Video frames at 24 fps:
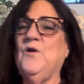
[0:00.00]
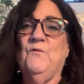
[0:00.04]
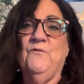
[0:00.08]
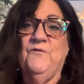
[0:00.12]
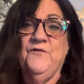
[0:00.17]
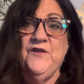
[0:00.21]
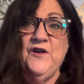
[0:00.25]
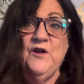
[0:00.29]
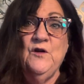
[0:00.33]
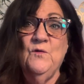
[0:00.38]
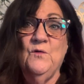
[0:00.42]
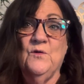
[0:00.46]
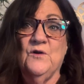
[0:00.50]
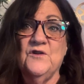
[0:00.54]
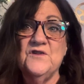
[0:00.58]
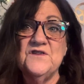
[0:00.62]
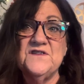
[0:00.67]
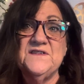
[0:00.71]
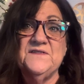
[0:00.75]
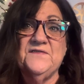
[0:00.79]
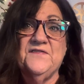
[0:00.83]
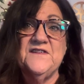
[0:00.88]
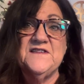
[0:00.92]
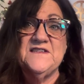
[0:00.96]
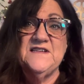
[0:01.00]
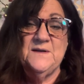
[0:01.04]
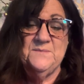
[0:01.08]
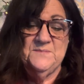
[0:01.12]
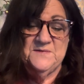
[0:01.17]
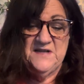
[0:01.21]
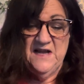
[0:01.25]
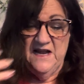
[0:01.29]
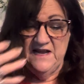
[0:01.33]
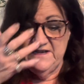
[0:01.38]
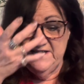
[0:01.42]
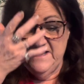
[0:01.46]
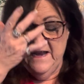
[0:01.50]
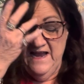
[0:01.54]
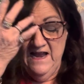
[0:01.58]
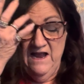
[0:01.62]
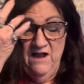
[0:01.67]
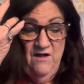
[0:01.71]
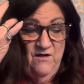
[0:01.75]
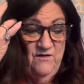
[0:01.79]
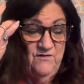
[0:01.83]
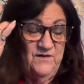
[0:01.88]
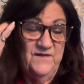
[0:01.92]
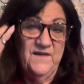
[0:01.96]
viewers if it's upside
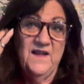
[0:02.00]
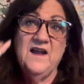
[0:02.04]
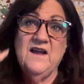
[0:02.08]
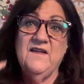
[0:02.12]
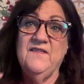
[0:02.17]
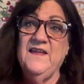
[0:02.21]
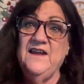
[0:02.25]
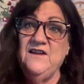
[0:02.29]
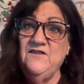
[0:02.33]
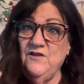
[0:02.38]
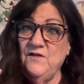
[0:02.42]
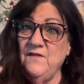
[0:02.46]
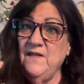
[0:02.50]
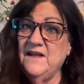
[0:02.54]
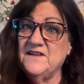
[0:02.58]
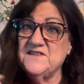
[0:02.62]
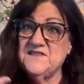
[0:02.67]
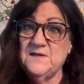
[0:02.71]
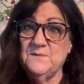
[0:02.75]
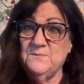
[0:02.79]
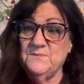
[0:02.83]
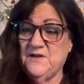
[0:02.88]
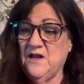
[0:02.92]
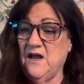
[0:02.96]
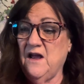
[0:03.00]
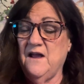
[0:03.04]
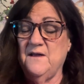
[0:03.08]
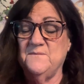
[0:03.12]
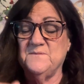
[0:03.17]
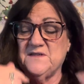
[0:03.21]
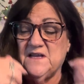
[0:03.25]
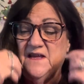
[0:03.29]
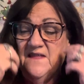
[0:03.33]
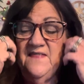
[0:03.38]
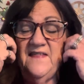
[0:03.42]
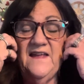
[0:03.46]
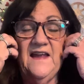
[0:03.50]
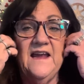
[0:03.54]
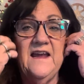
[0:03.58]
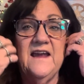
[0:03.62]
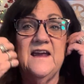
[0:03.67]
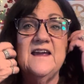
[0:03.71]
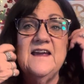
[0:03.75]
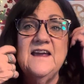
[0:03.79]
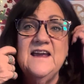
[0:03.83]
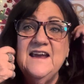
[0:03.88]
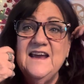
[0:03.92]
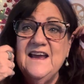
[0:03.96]
down. They do that sometimes, I think.
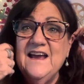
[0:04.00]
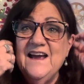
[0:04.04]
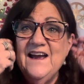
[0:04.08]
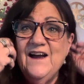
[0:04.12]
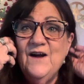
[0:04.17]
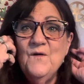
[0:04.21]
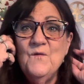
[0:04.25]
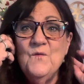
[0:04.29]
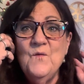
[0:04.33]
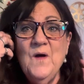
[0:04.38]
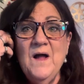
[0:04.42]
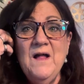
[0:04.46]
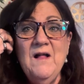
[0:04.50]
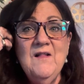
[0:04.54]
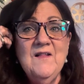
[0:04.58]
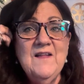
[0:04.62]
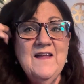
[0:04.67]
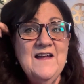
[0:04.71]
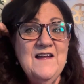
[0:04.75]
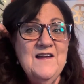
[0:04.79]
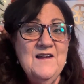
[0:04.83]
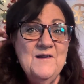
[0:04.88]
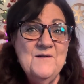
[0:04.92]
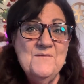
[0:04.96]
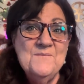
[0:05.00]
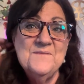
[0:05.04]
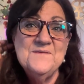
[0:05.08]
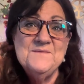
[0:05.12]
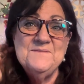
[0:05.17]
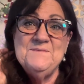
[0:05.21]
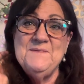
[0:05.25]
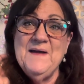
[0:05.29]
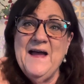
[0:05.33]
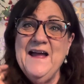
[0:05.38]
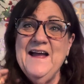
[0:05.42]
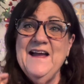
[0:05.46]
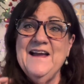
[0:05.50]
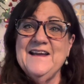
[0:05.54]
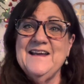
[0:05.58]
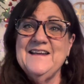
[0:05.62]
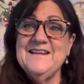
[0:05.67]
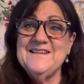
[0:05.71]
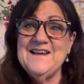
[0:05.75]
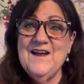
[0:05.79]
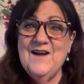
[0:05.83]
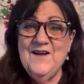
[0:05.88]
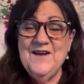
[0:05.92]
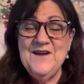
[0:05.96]
Welcome back
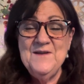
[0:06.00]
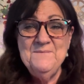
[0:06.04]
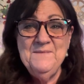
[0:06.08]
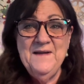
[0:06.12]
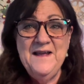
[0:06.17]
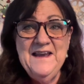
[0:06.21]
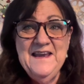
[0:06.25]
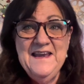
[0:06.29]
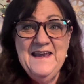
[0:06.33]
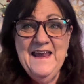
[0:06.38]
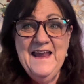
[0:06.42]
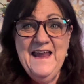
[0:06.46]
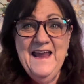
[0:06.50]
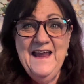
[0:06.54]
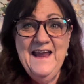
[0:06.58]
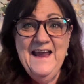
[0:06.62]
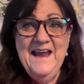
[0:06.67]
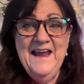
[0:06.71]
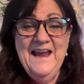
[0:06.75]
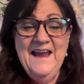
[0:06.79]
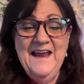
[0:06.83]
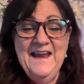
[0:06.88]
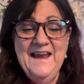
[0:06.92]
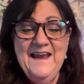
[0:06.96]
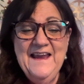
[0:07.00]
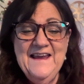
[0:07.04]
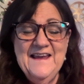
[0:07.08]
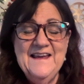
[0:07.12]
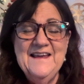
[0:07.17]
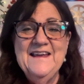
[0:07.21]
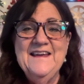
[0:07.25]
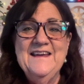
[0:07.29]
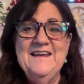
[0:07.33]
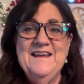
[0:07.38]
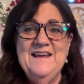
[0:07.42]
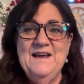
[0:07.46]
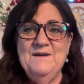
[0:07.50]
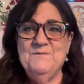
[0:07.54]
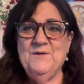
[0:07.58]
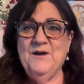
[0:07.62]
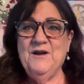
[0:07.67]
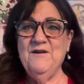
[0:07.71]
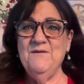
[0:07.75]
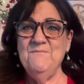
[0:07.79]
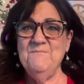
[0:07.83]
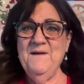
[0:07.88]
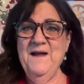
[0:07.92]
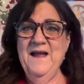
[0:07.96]
on a Monday.
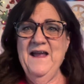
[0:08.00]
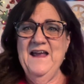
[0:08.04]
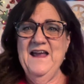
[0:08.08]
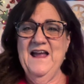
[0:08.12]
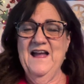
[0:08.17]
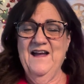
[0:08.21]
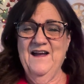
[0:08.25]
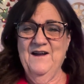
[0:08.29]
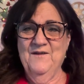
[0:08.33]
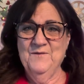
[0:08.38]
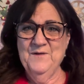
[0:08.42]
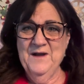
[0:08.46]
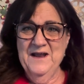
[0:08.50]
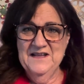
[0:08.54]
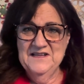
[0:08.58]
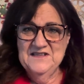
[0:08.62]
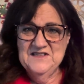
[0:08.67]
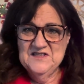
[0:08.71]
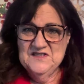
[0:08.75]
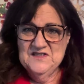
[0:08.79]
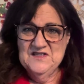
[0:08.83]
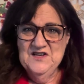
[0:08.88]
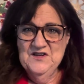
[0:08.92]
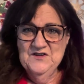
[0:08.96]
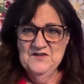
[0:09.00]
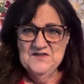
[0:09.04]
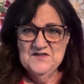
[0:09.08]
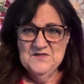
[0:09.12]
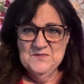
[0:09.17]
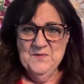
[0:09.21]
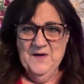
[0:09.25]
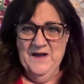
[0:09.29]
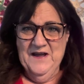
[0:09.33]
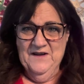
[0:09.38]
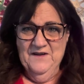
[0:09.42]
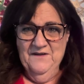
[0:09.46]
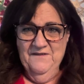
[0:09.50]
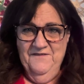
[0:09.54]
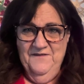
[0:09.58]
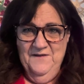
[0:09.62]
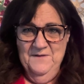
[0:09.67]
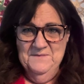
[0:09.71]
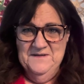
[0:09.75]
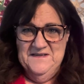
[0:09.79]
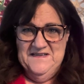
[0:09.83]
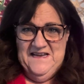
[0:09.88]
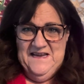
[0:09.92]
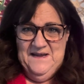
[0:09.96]
Wearing my red new sweater
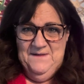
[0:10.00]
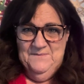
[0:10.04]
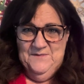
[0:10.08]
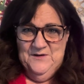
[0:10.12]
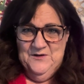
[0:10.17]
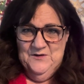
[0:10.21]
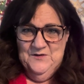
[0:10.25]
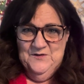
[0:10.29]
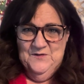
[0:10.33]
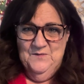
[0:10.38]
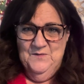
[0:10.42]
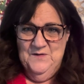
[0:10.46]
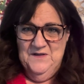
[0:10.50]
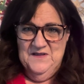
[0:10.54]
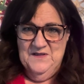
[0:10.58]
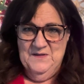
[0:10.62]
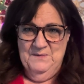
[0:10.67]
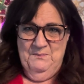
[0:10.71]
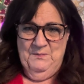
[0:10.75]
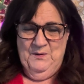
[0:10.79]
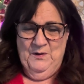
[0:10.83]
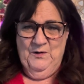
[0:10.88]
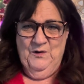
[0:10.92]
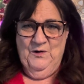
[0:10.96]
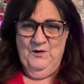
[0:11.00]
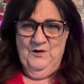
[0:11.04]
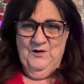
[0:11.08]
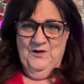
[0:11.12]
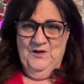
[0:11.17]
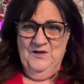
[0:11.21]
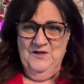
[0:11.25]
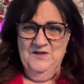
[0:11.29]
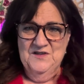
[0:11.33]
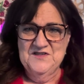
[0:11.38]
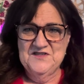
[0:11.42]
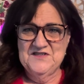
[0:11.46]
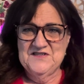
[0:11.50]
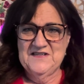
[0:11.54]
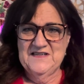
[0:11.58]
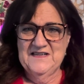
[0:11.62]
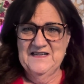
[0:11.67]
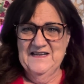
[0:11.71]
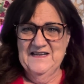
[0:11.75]
from Temu with the pearls